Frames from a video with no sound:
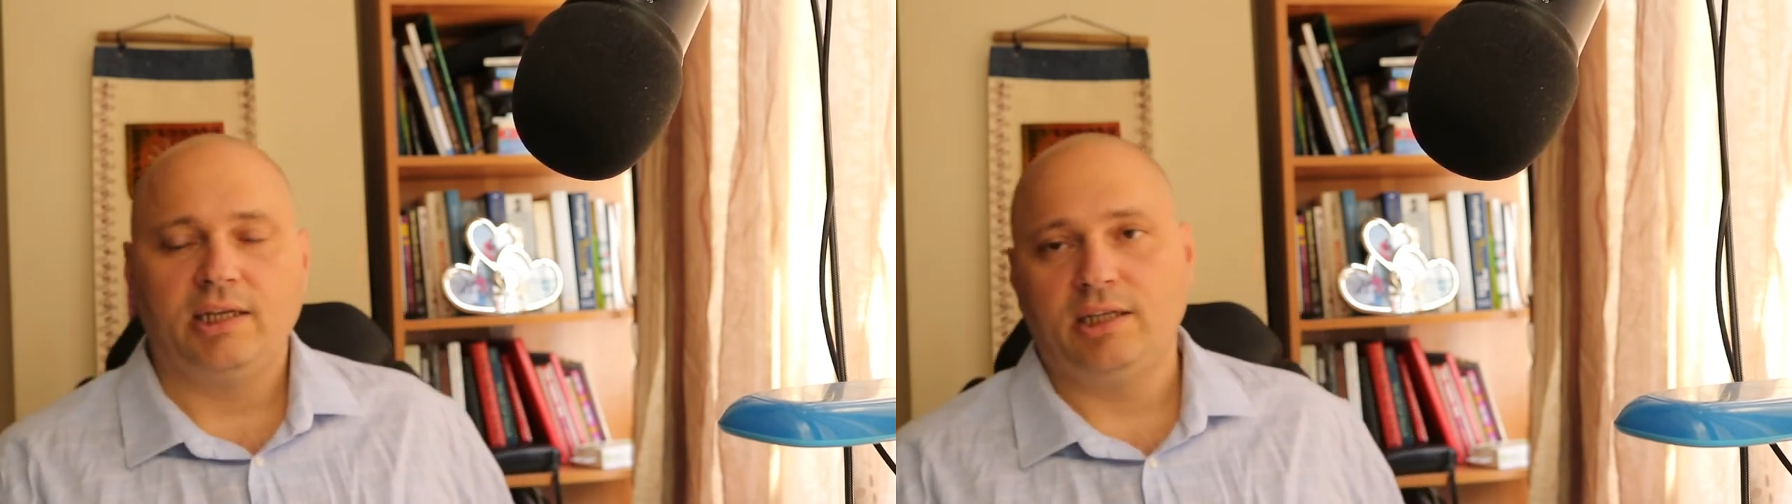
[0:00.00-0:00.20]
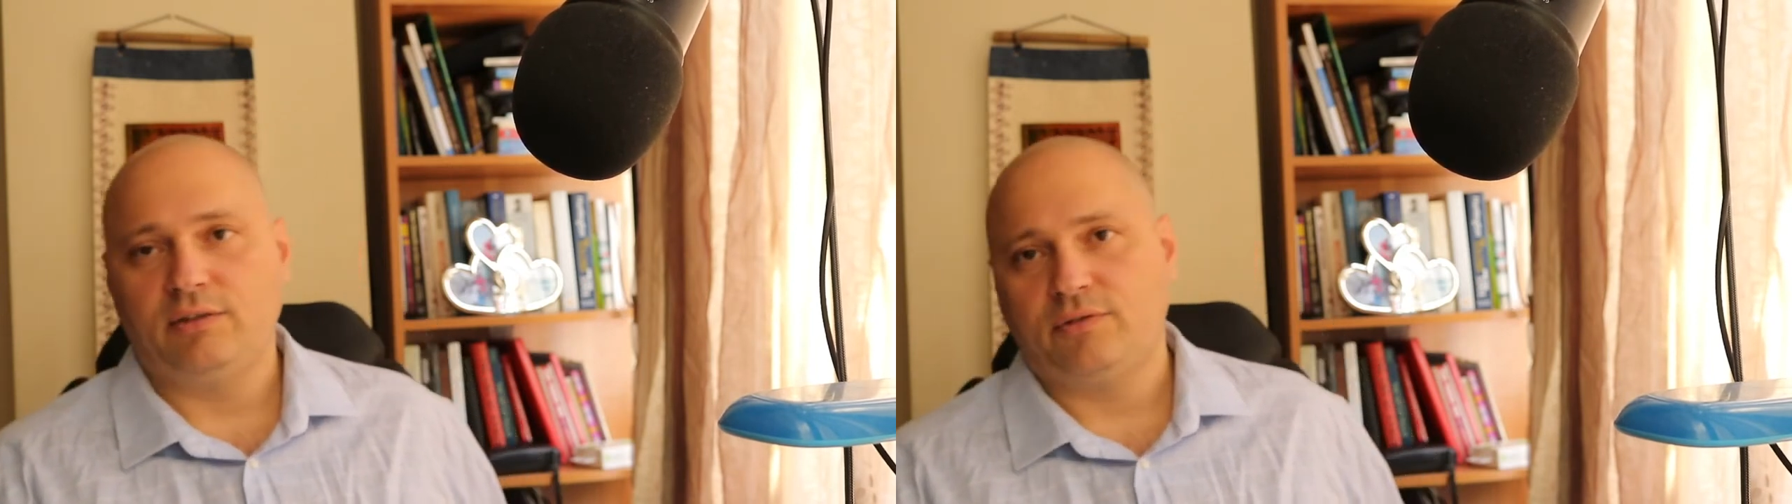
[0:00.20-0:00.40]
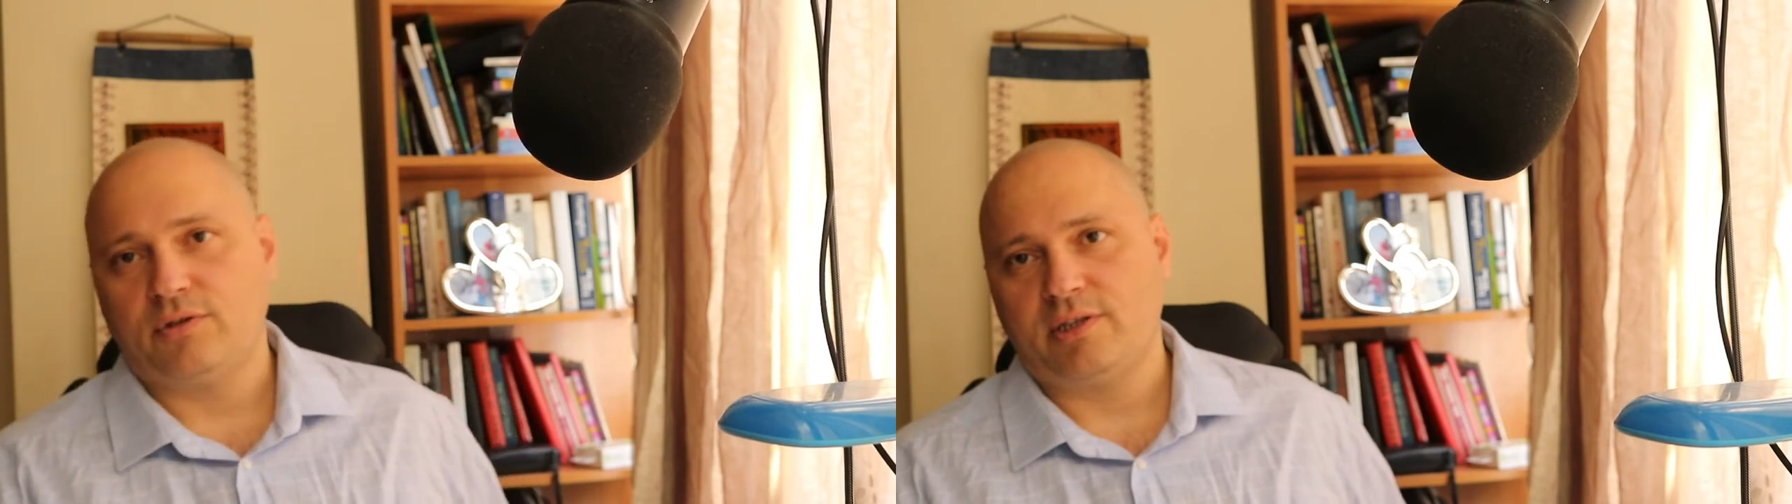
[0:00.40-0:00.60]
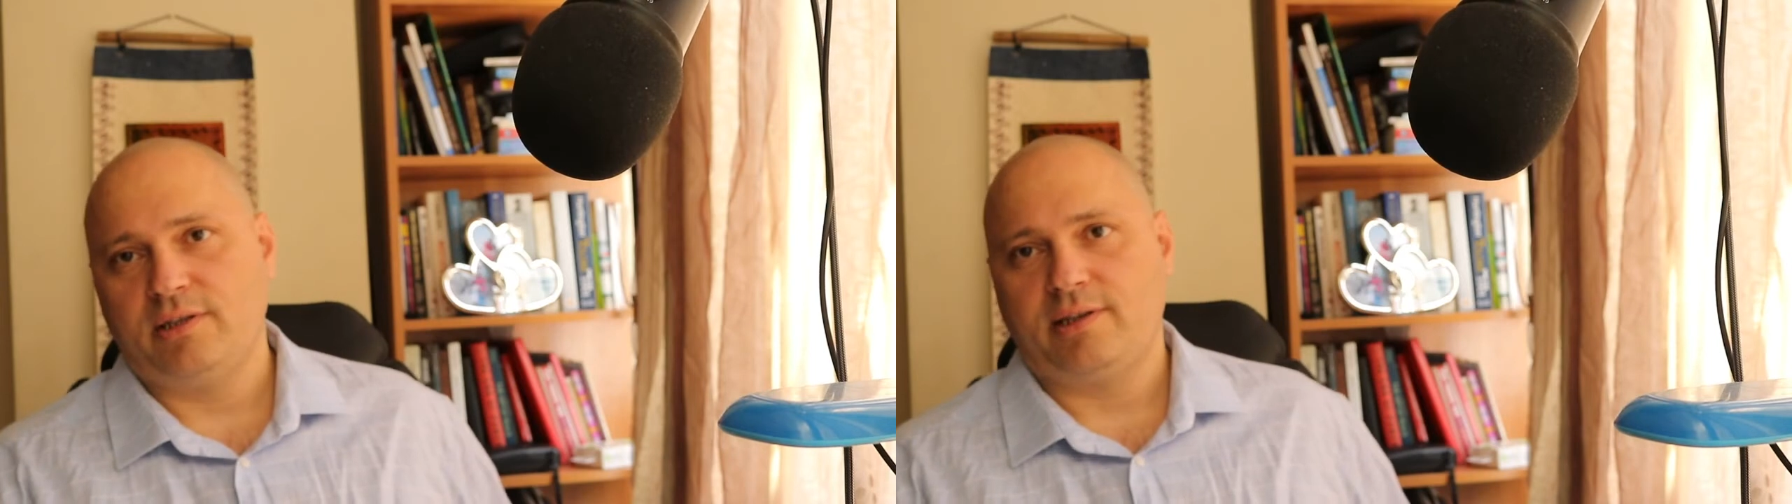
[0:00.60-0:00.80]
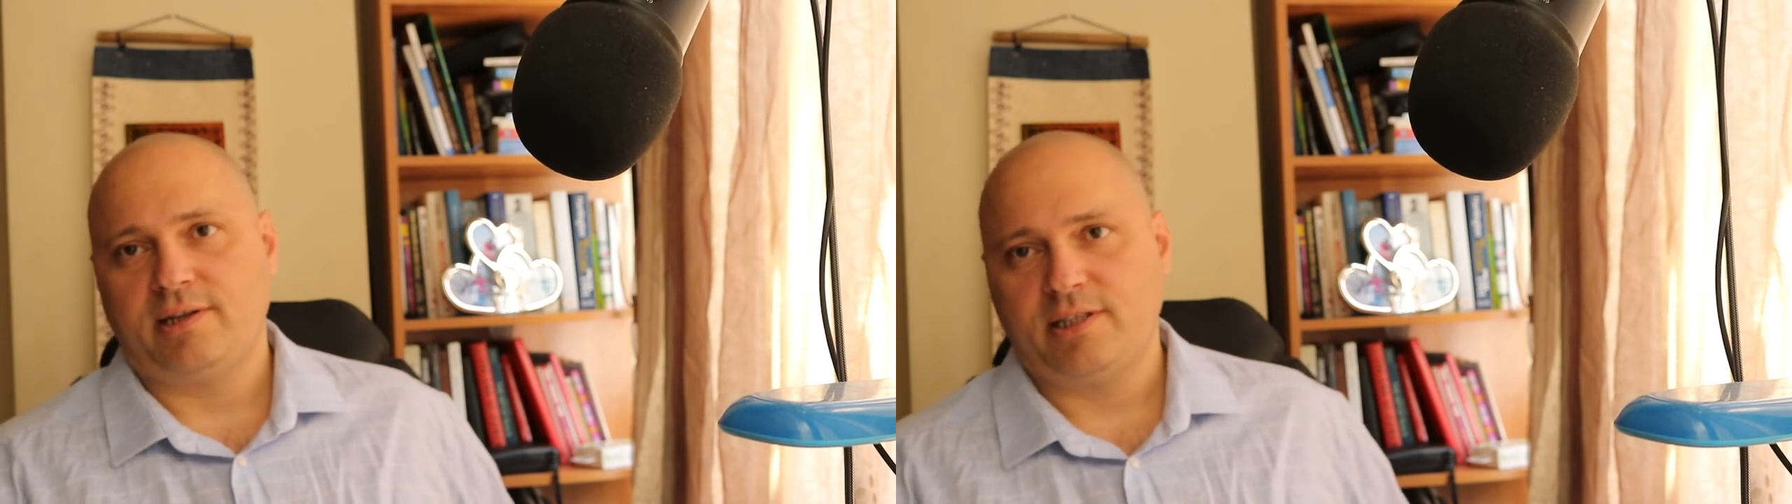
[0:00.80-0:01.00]
Air Force
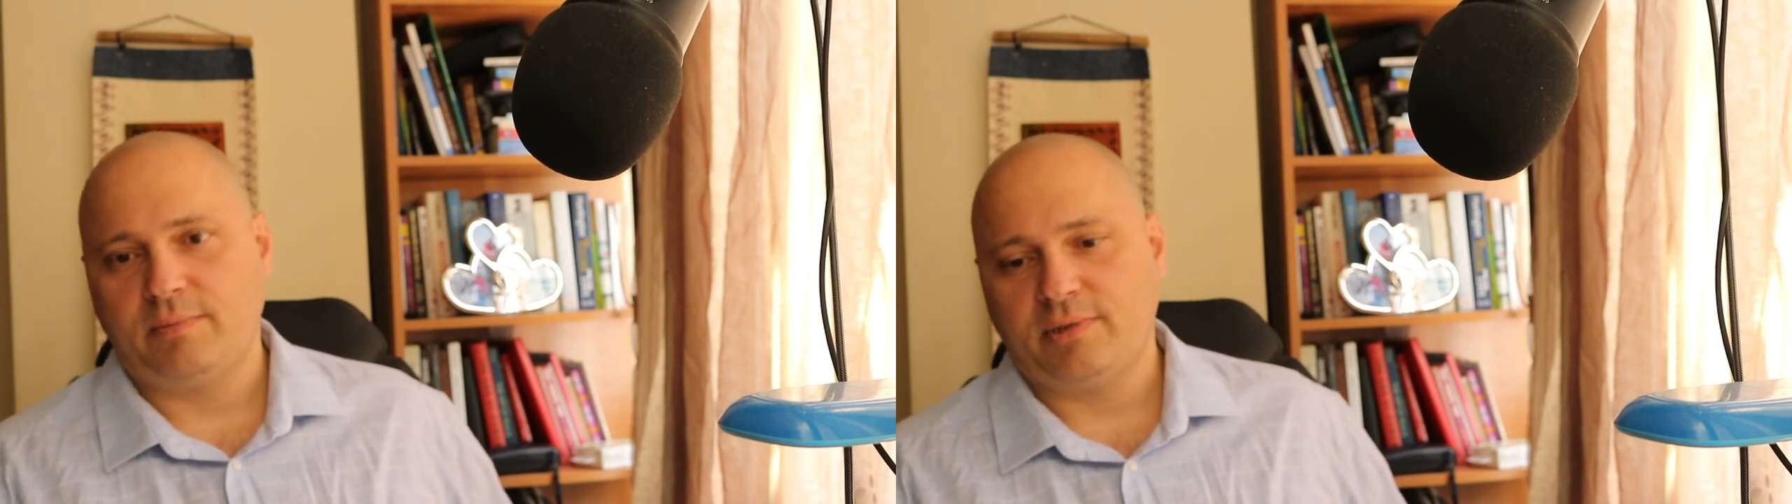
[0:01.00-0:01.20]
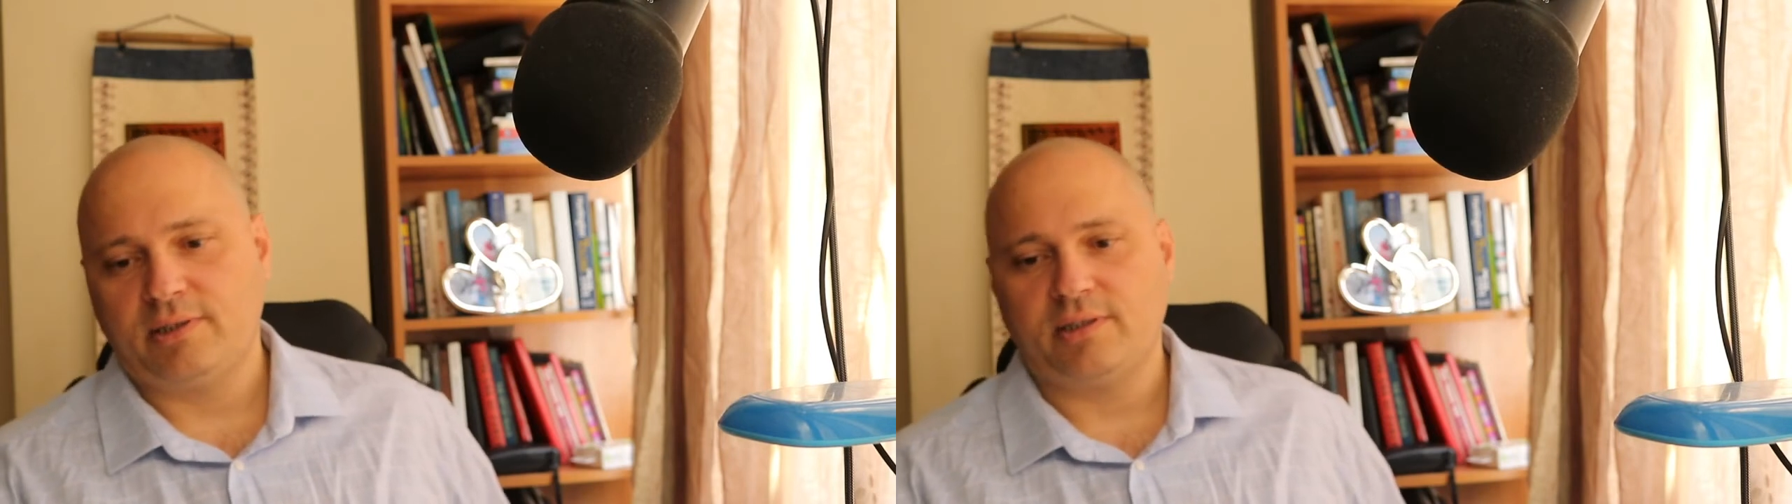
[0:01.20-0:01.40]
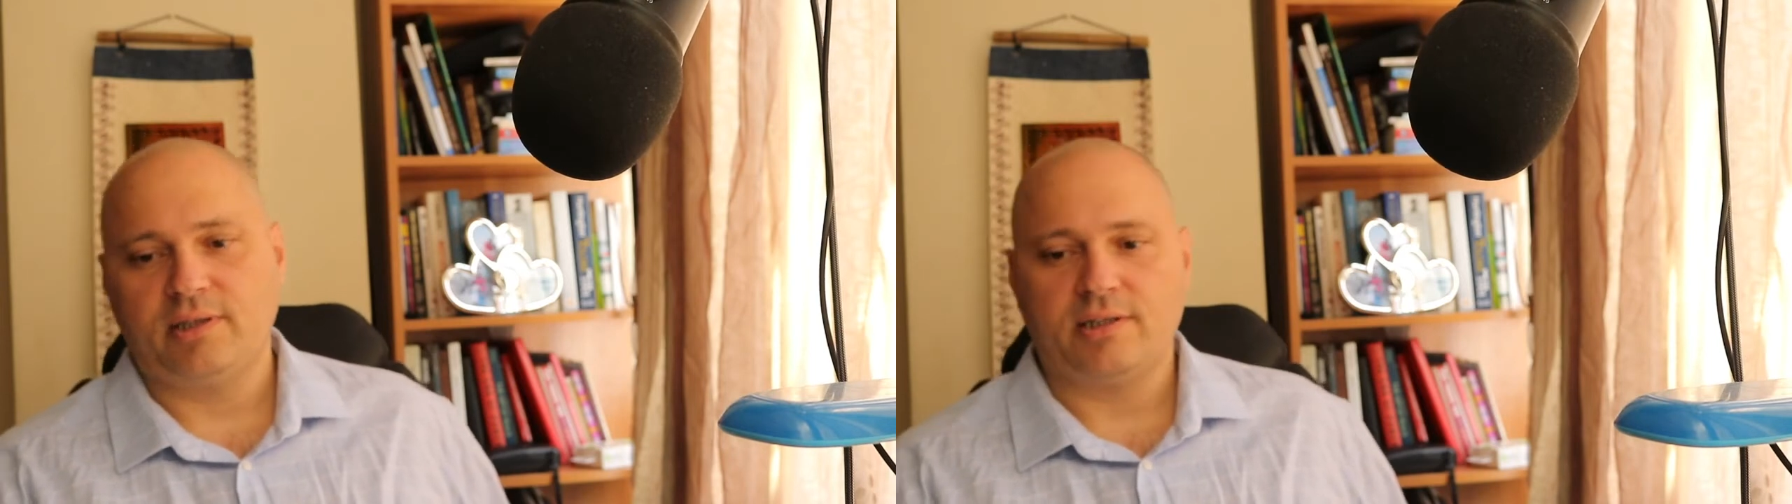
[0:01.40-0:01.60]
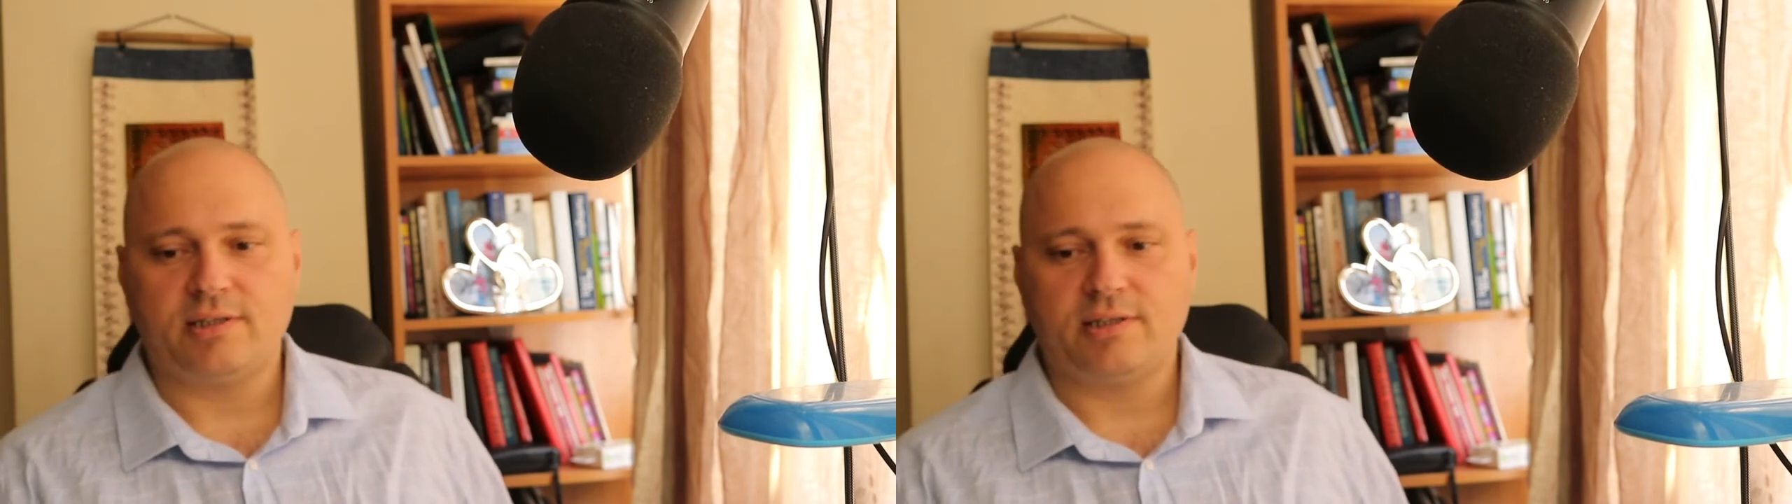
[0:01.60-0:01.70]
intercepted uh,